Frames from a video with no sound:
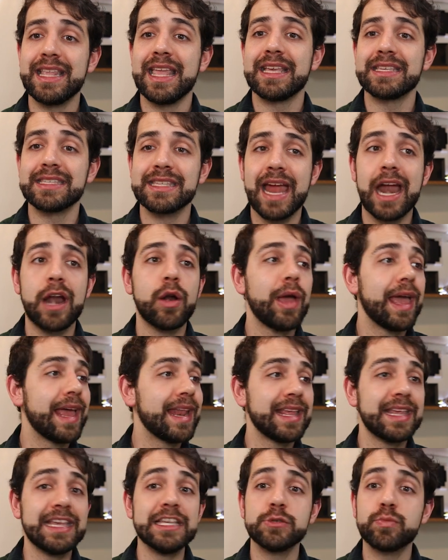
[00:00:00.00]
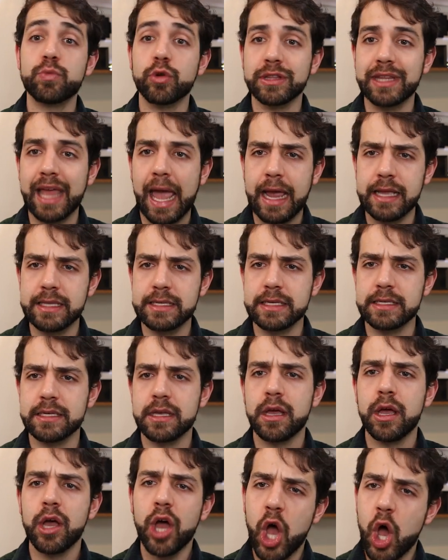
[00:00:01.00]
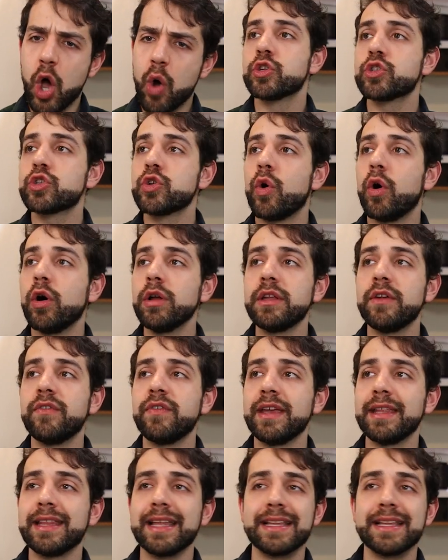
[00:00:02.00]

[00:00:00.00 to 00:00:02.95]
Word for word: it external and it's protected. So other thing